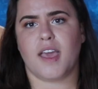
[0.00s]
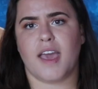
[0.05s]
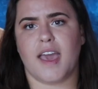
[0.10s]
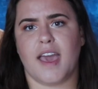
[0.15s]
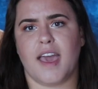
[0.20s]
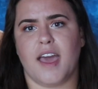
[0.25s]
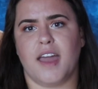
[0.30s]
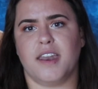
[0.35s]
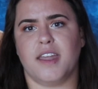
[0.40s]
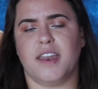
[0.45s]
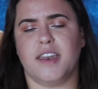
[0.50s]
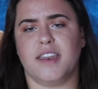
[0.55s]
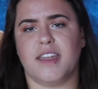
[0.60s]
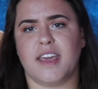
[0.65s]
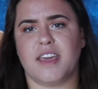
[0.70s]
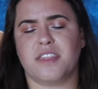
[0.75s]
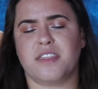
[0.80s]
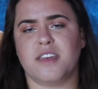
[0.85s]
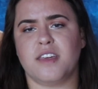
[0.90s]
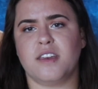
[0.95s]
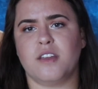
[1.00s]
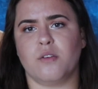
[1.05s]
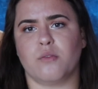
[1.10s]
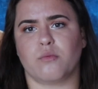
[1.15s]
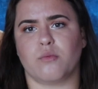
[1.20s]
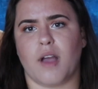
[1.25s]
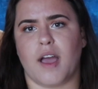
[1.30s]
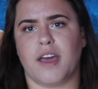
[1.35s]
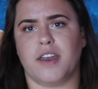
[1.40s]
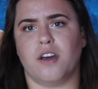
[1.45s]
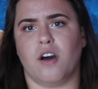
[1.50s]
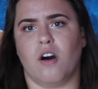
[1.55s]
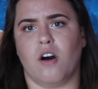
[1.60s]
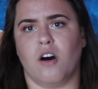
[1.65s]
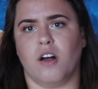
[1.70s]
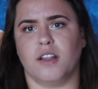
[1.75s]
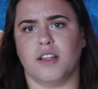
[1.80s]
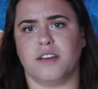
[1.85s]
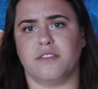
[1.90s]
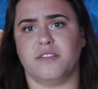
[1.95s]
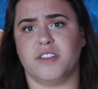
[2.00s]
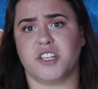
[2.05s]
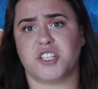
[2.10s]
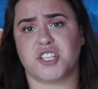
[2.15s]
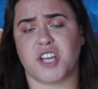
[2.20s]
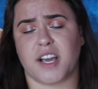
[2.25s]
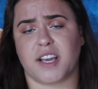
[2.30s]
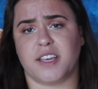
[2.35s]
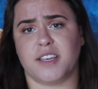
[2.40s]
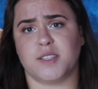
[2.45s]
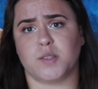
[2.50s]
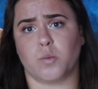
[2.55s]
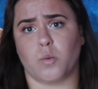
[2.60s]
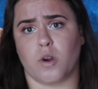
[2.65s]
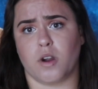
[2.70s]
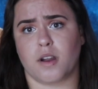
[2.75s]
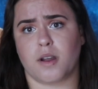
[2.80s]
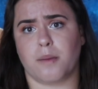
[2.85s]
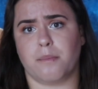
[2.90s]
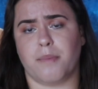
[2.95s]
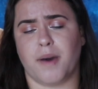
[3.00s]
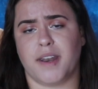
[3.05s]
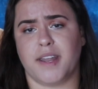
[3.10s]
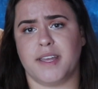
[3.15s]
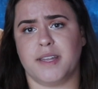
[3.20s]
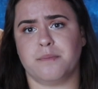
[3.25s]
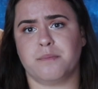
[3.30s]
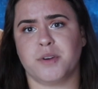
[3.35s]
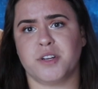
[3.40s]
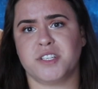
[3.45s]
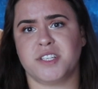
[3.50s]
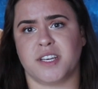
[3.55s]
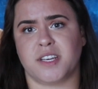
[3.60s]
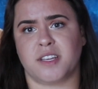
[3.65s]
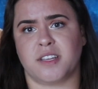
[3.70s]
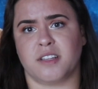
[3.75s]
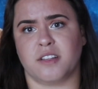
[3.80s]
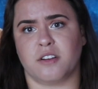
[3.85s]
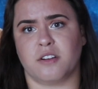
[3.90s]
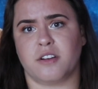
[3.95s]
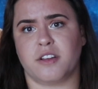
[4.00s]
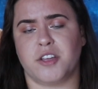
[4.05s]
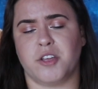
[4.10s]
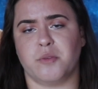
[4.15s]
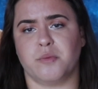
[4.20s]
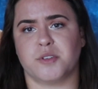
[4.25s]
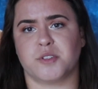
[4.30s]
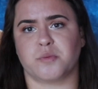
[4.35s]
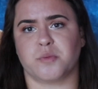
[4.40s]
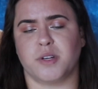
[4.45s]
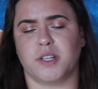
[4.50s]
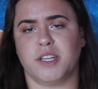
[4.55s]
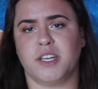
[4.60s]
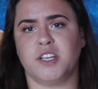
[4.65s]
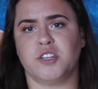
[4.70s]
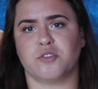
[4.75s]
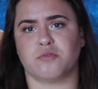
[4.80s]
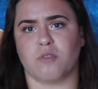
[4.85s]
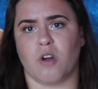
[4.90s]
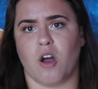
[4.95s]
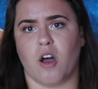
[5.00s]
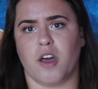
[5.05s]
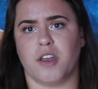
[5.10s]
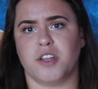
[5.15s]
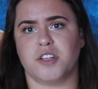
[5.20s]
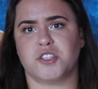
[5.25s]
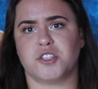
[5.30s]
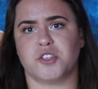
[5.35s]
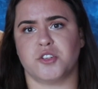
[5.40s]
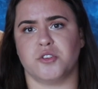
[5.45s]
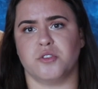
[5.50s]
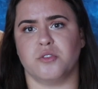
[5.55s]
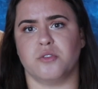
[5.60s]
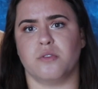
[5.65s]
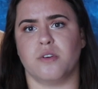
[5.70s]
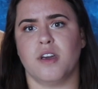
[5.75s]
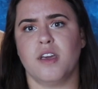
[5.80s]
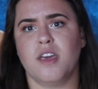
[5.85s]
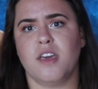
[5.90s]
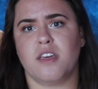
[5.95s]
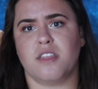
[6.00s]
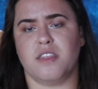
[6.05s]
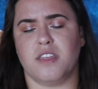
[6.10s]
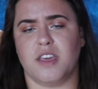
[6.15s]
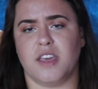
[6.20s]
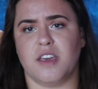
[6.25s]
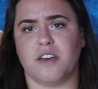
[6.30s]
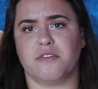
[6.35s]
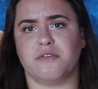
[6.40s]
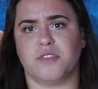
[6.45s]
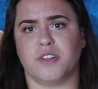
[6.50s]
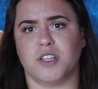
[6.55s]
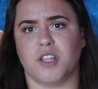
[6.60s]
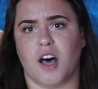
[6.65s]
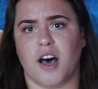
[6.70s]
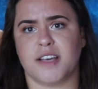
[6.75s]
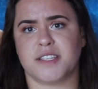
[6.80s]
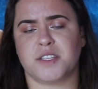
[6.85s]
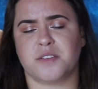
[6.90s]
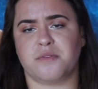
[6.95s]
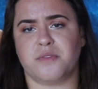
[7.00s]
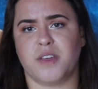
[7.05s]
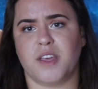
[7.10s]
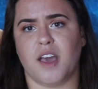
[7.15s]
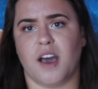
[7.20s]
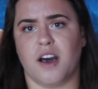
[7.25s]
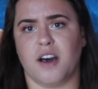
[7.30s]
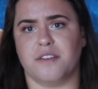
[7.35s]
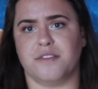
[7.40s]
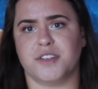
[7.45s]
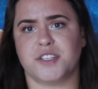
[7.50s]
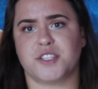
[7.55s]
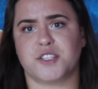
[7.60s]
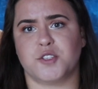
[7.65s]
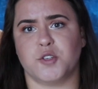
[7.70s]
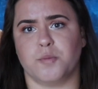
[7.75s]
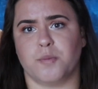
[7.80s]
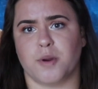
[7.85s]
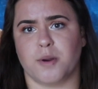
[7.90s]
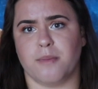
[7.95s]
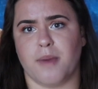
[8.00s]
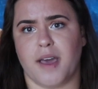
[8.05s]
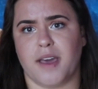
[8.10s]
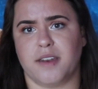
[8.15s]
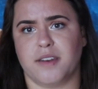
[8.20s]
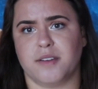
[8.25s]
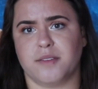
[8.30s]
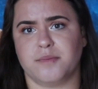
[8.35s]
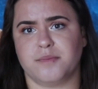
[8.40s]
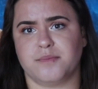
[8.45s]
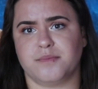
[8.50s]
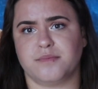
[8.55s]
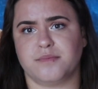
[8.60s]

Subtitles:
And Nathan read all of Nietzsche's work, but in particular, he was really drawn to the philosophy of supermen.